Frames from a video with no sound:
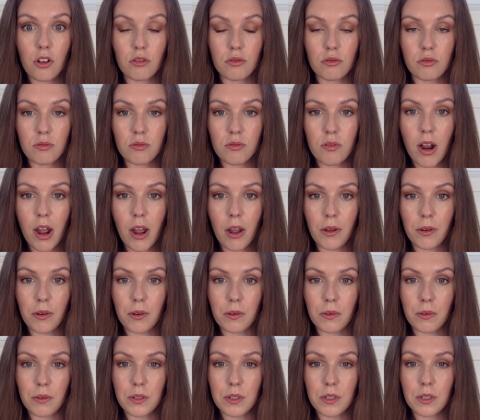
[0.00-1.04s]

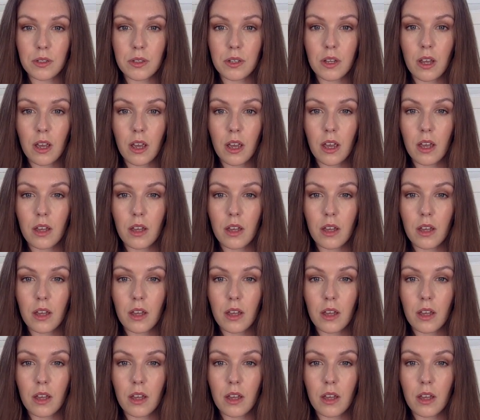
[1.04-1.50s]
rose.